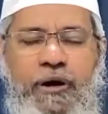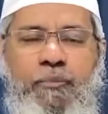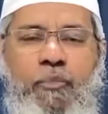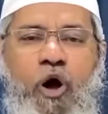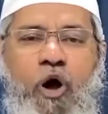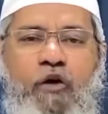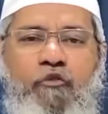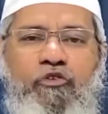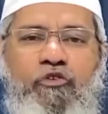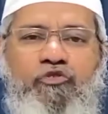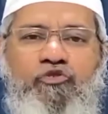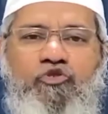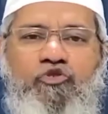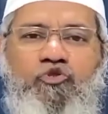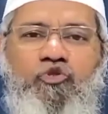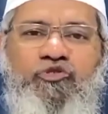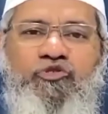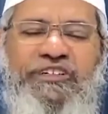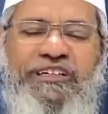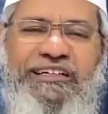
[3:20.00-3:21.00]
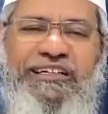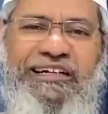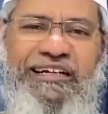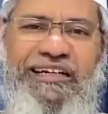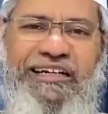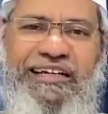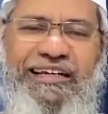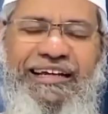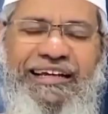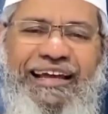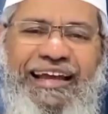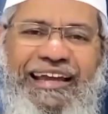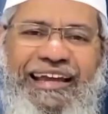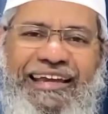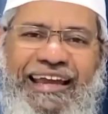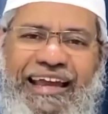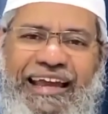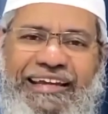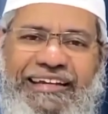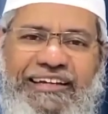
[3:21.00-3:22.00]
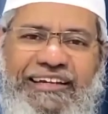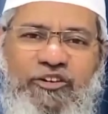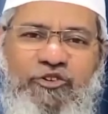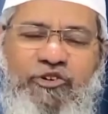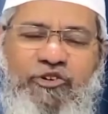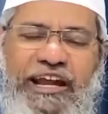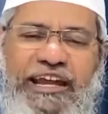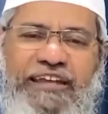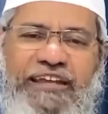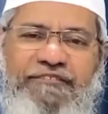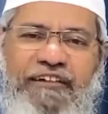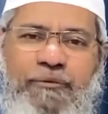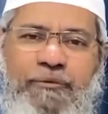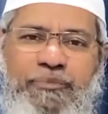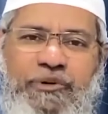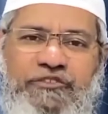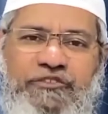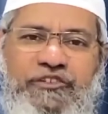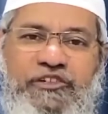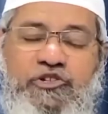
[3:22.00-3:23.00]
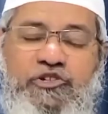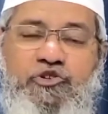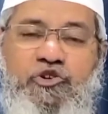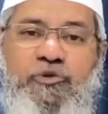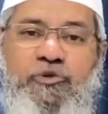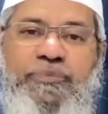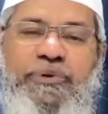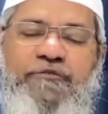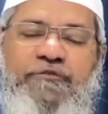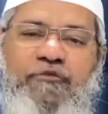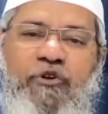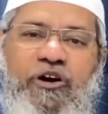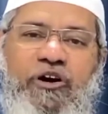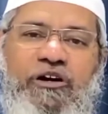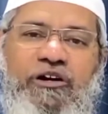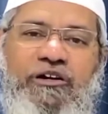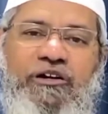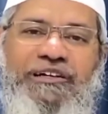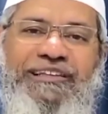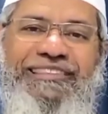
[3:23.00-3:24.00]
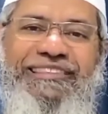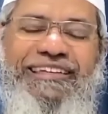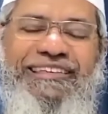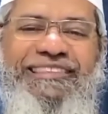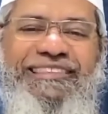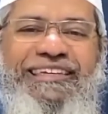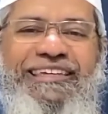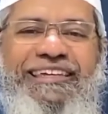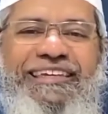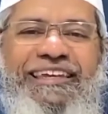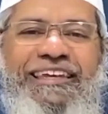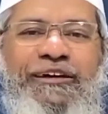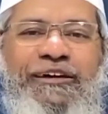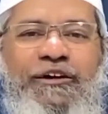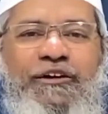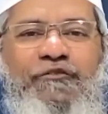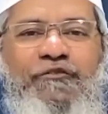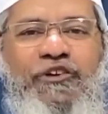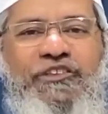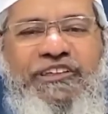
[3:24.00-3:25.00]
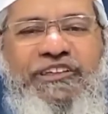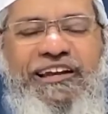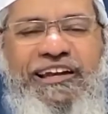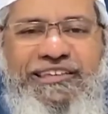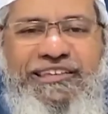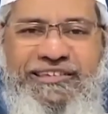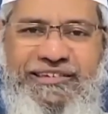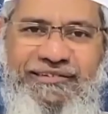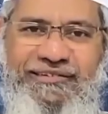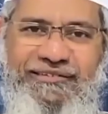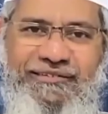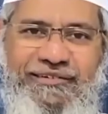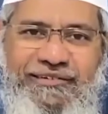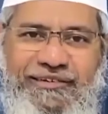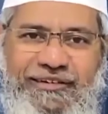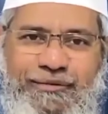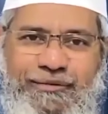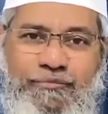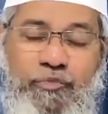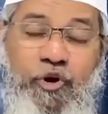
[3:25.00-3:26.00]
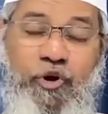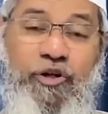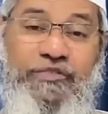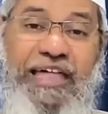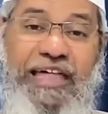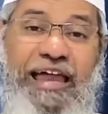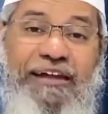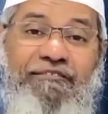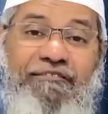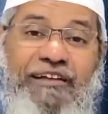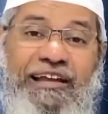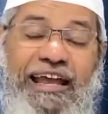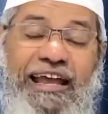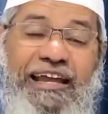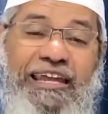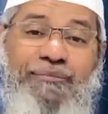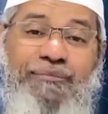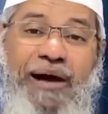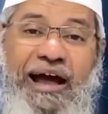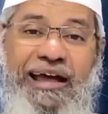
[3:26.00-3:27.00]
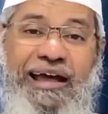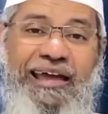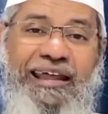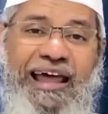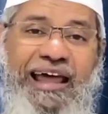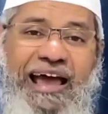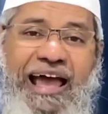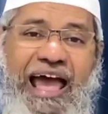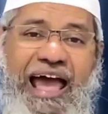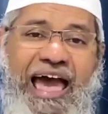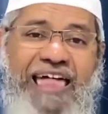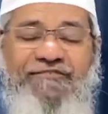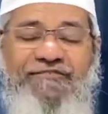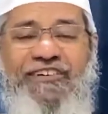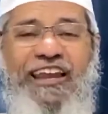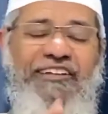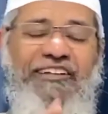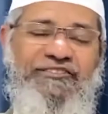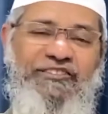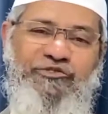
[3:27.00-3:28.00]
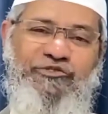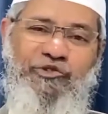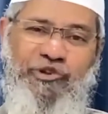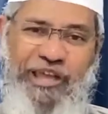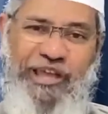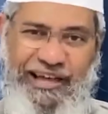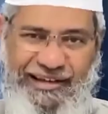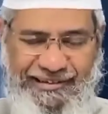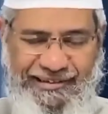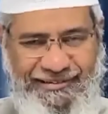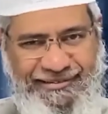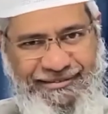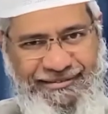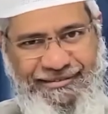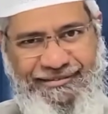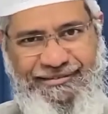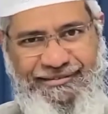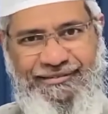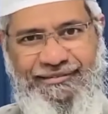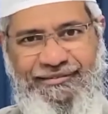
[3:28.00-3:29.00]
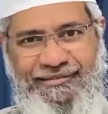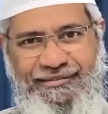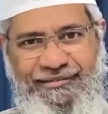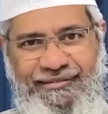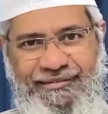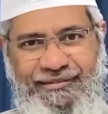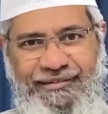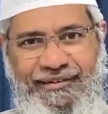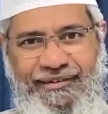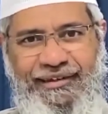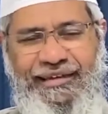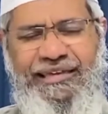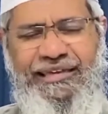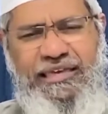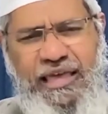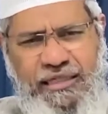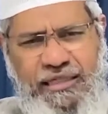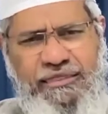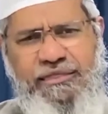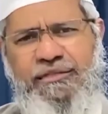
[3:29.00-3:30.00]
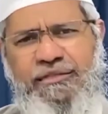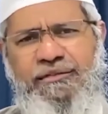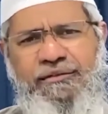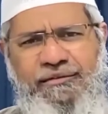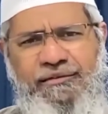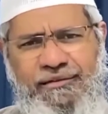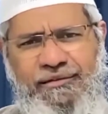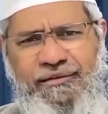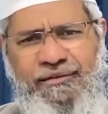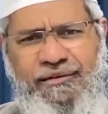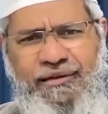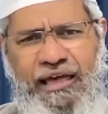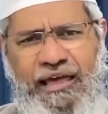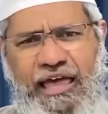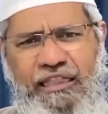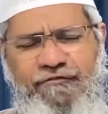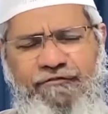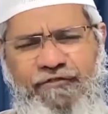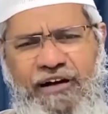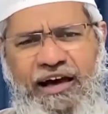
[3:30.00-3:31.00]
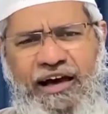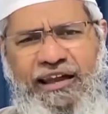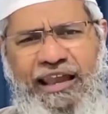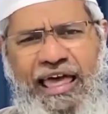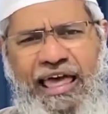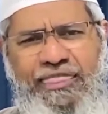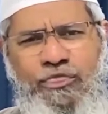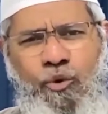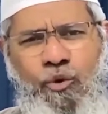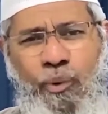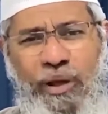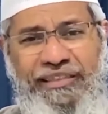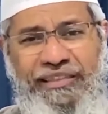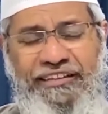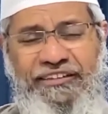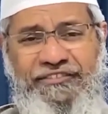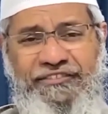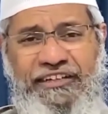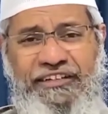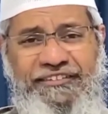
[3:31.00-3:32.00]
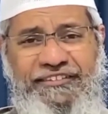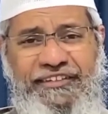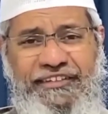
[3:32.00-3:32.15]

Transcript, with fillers: if a boy wants to choose a girl, 90 to 95% should be for the deen, for the religion, because that will get him akhirah as well as the dunya. Yes, as far as the wealth is